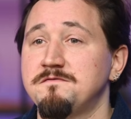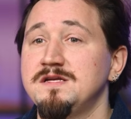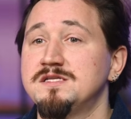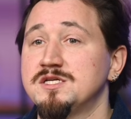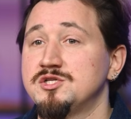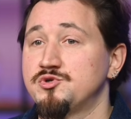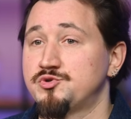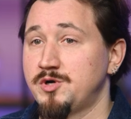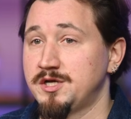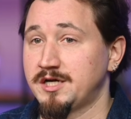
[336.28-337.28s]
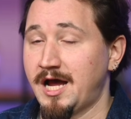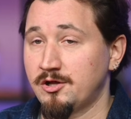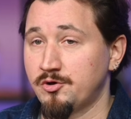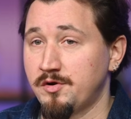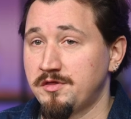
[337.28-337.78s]
feeds into trading
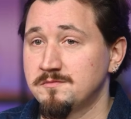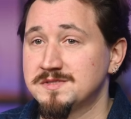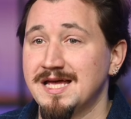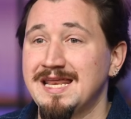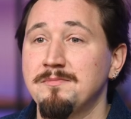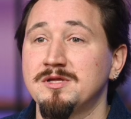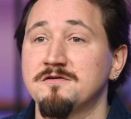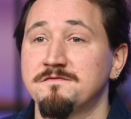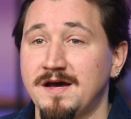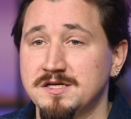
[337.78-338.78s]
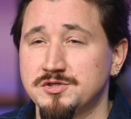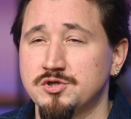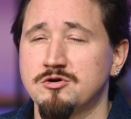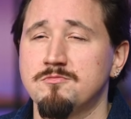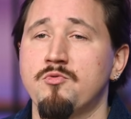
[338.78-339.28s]
algorithms, enabling
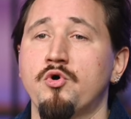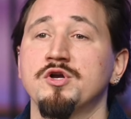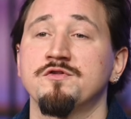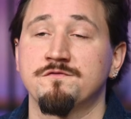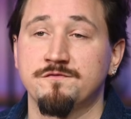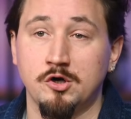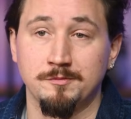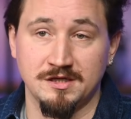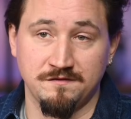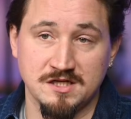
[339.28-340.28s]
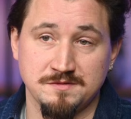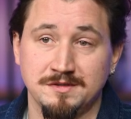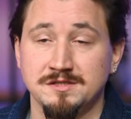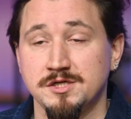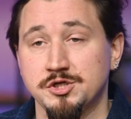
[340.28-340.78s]
faster, more informed
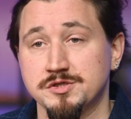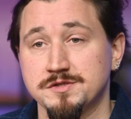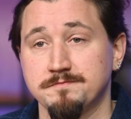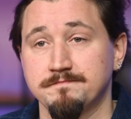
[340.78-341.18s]
investment decisions.